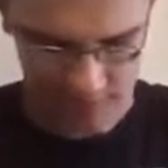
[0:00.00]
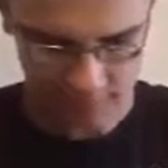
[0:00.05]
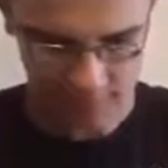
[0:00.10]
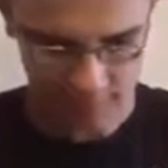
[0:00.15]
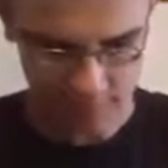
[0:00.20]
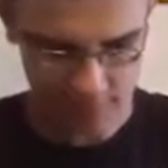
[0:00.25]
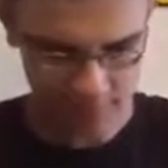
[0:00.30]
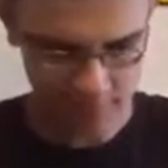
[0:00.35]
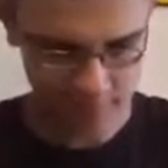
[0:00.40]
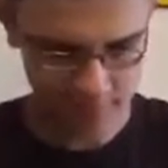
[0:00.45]

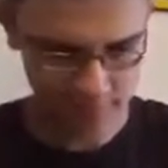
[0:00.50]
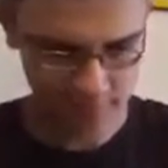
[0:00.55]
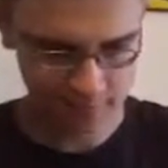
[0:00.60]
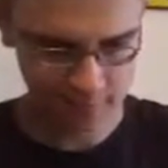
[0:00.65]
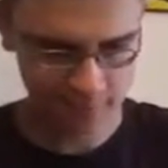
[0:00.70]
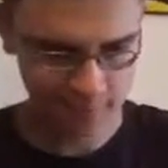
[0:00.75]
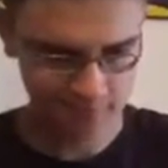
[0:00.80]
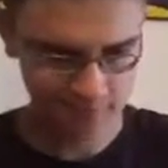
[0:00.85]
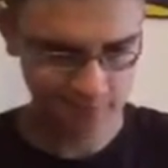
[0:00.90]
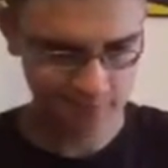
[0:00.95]
Remember what happened
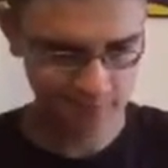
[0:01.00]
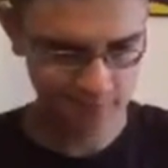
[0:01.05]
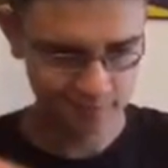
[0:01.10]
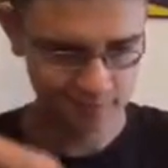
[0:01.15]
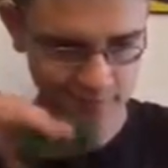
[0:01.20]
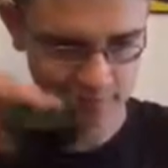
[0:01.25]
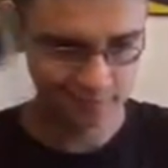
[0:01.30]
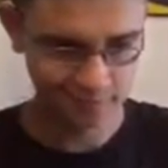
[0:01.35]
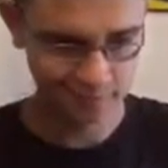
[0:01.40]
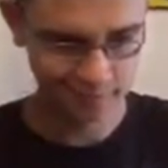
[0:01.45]
with
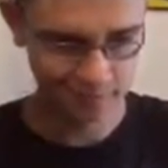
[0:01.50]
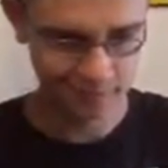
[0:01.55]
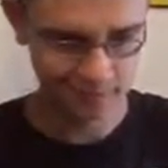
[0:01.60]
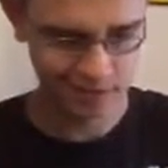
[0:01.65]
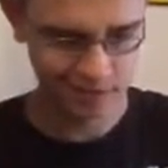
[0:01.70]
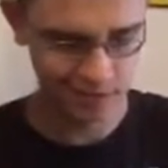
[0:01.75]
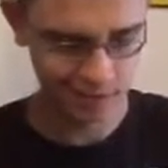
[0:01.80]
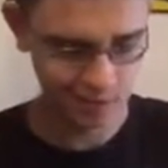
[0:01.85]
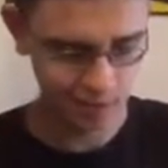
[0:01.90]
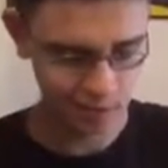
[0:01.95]

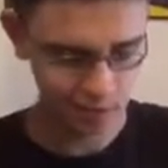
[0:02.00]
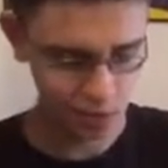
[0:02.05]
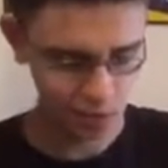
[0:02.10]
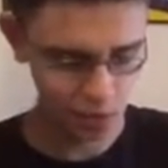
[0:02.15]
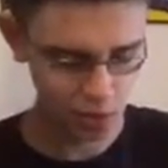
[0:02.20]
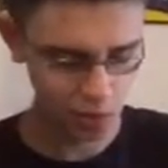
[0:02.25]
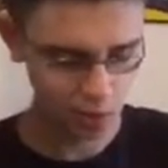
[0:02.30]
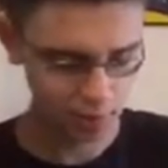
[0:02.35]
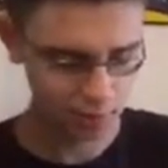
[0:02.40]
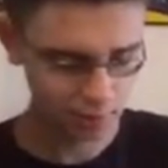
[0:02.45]
wasabi? Okay, come
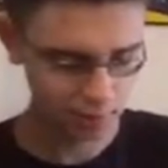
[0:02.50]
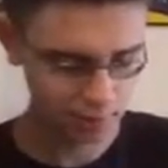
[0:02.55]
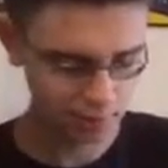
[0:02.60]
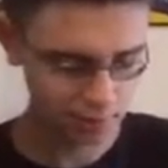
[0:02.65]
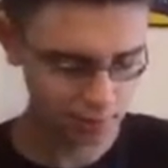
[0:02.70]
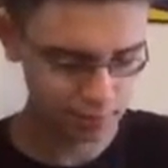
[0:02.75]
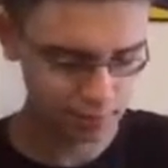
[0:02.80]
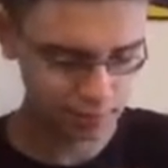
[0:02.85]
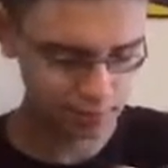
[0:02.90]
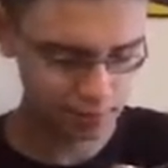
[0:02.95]
on, hurry up.
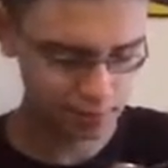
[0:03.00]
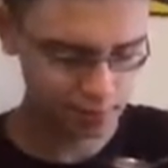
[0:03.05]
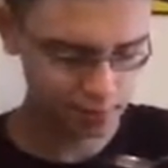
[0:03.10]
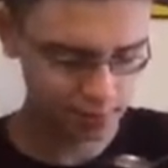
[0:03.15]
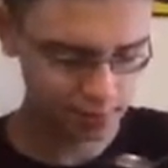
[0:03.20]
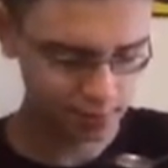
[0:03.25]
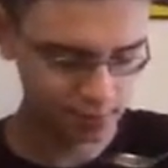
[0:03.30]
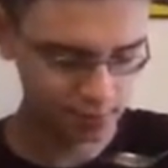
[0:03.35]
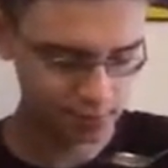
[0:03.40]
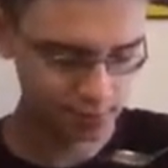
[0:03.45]
Some more
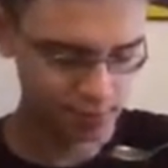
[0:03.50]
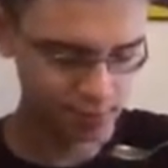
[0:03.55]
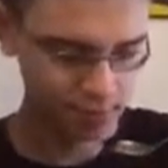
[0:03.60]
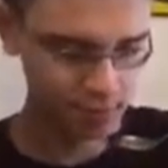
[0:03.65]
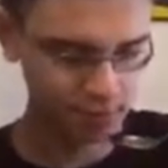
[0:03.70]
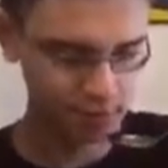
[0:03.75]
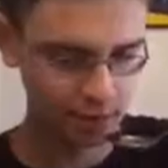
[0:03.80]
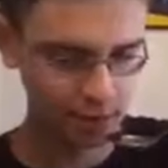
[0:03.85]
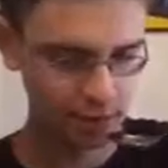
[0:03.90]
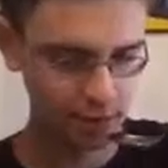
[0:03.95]
curry. Taking
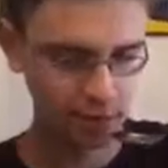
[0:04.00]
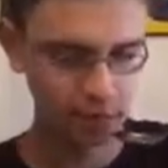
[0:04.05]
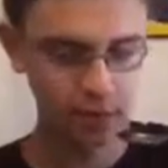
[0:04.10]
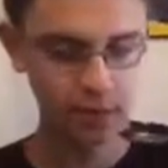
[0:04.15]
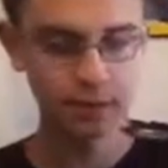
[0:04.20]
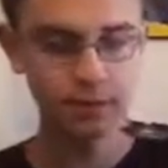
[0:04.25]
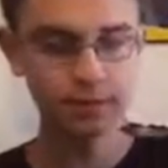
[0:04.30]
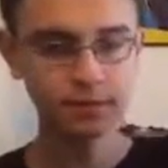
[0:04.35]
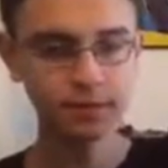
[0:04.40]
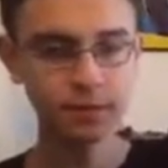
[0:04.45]
too long. I
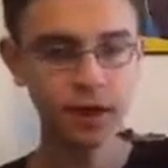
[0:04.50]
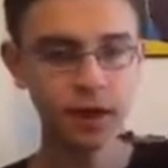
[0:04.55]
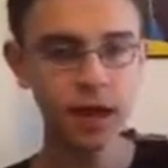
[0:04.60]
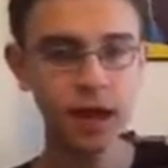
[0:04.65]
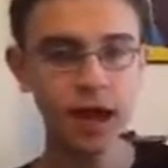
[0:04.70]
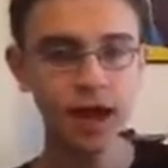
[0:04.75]
love curry.